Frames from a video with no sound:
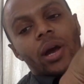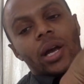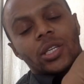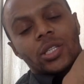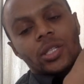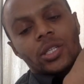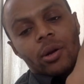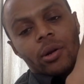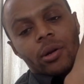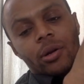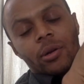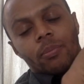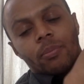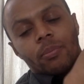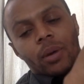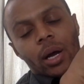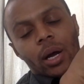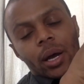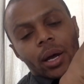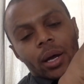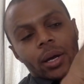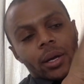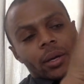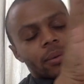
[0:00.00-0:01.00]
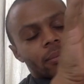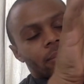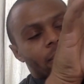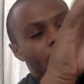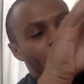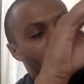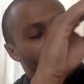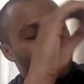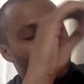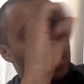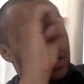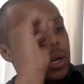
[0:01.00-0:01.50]
I started my
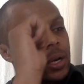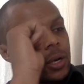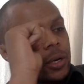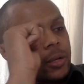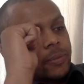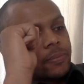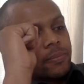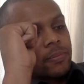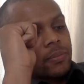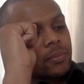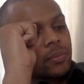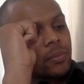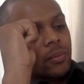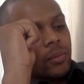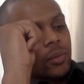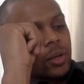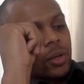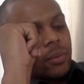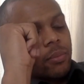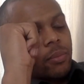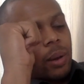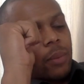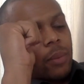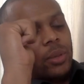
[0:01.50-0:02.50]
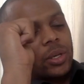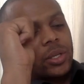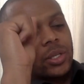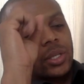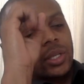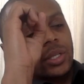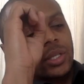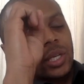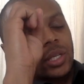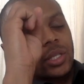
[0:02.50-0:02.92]
business.